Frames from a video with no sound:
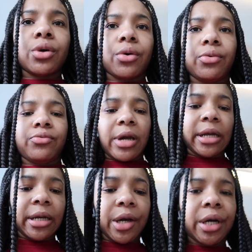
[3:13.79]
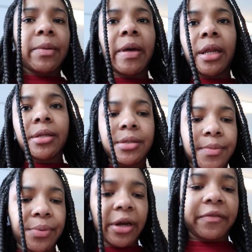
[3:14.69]
So right now I'm headed
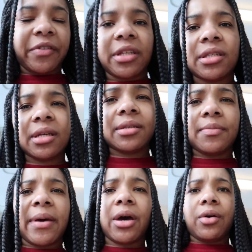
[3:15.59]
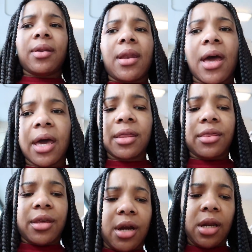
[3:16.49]
to breakfast. It's about
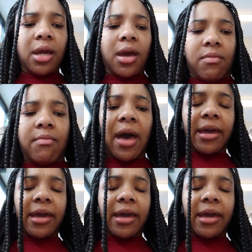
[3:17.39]
9:30 and